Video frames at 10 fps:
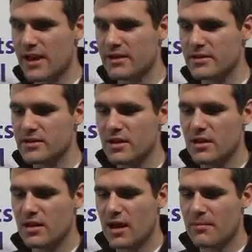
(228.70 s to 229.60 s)
and
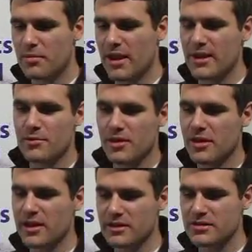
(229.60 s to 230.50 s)
playing with
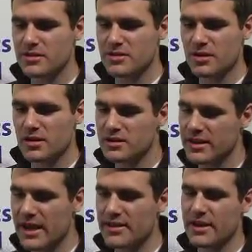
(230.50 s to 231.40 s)
things to
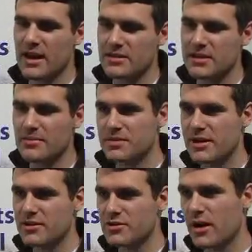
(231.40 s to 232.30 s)
get the concepts
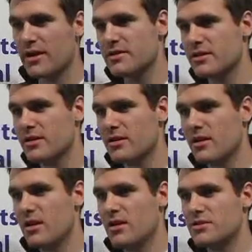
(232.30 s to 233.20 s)
that you're trying to
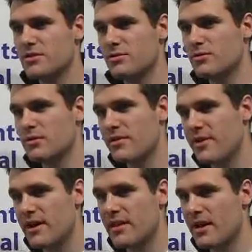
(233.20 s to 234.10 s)

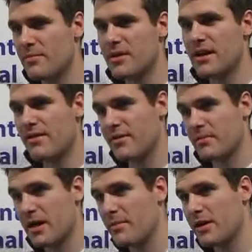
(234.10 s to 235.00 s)
convey to them and then have them
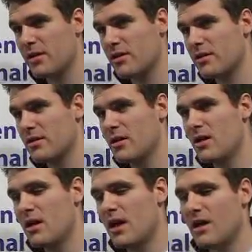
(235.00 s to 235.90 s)
comment
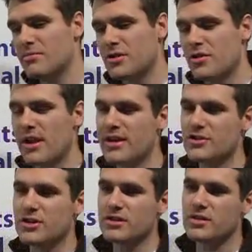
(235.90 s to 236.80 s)
on. So you
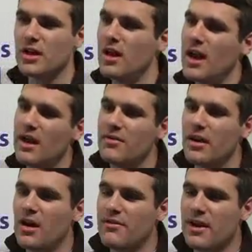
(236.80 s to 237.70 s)
can't just have
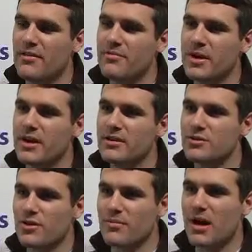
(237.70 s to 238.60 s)
a 5-minute
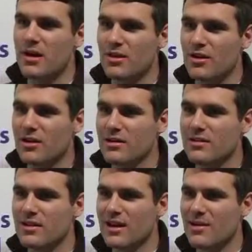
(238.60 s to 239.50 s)
sort of
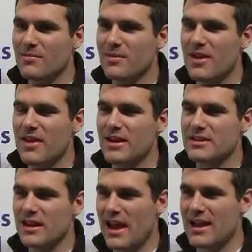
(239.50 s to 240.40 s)
monologue and then
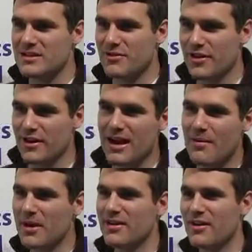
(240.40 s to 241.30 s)
ask for their
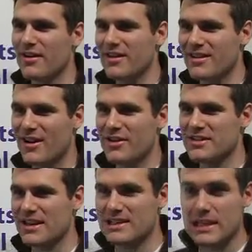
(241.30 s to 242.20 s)
comment on it, on
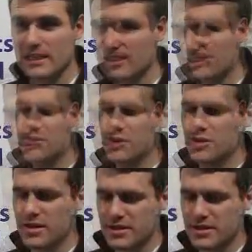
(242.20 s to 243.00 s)
this idea. So you